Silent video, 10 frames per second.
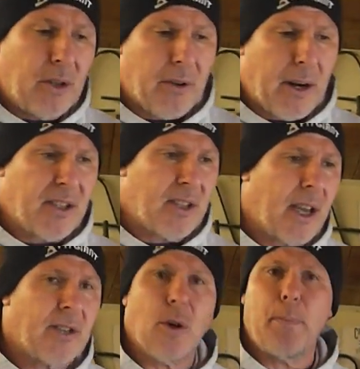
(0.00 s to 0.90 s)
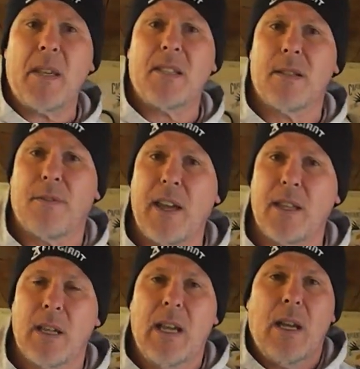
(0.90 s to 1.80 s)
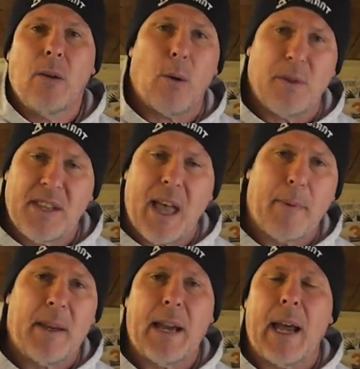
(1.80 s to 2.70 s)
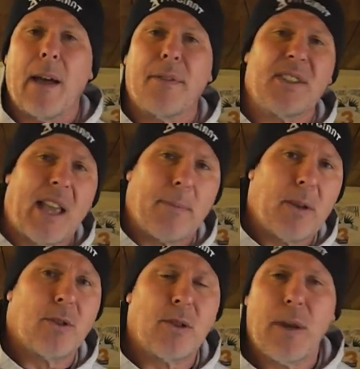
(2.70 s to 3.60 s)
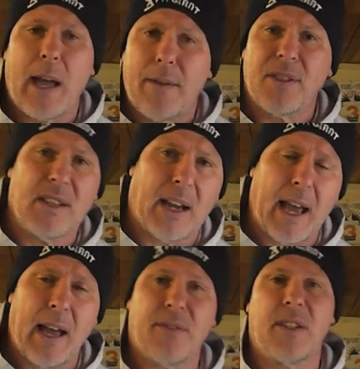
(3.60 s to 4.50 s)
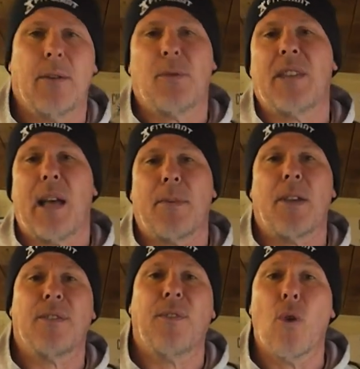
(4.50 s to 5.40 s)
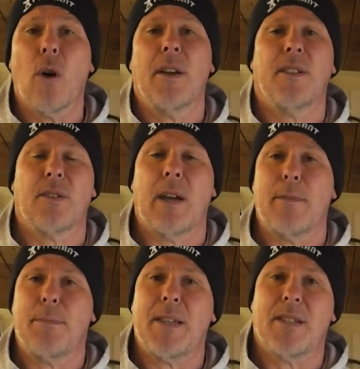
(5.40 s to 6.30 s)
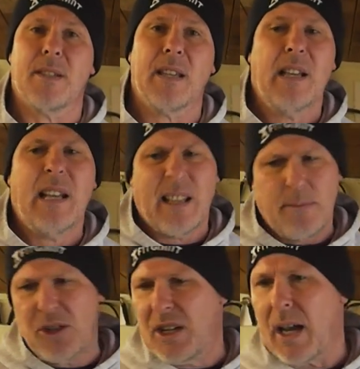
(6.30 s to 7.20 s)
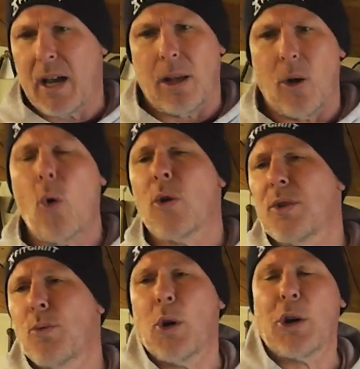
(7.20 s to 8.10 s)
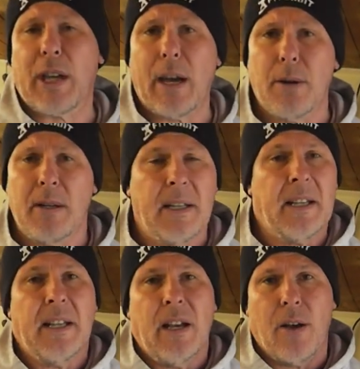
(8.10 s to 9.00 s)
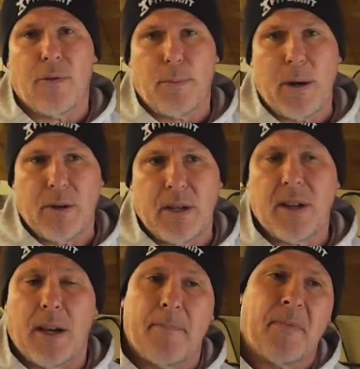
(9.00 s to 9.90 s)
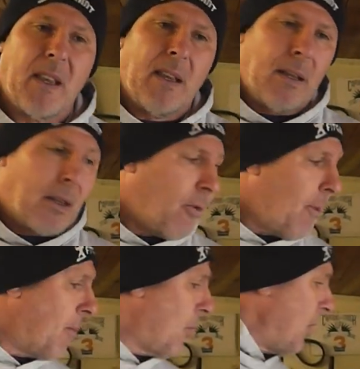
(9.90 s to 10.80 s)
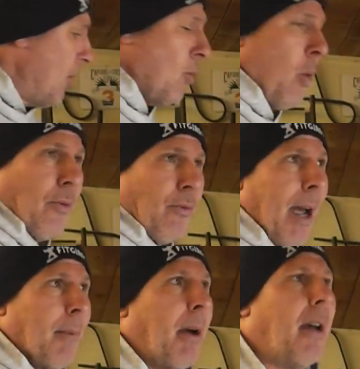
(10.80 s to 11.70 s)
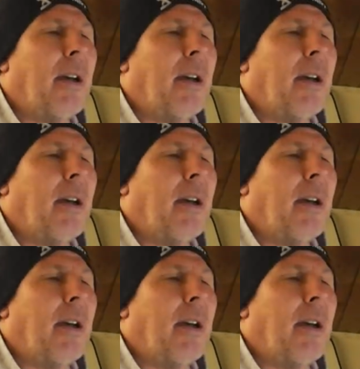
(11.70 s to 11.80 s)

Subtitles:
another exercise called pieces of eight, where we snap it in half, snap those two halves in halves, and we snap those four into eight pieces. It means you get an awesome workout over a period of time. Now remember, we use one wrap.